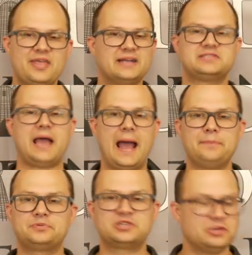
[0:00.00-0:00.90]
that's
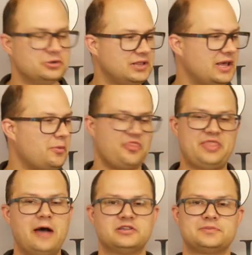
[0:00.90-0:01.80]
absolutely
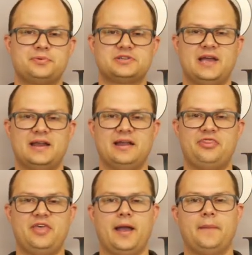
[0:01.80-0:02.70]
1000% a
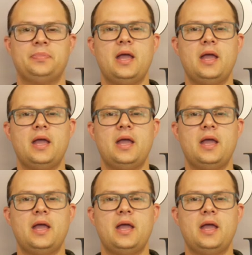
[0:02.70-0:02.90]
thing.